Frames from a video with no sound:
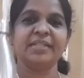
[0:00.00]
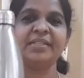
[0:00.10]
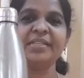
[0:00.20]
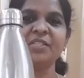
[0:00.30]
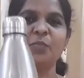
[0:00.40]

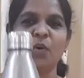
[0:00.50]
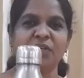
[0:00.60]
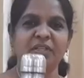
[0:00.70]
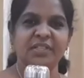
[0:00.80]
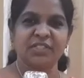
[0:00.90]
This
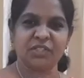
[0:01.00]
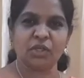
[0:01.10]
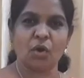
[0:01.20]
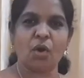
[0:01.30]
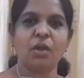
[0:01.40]
bottle is
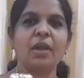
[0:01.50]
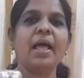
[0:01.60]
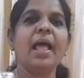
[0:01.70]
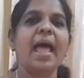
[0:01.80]
tall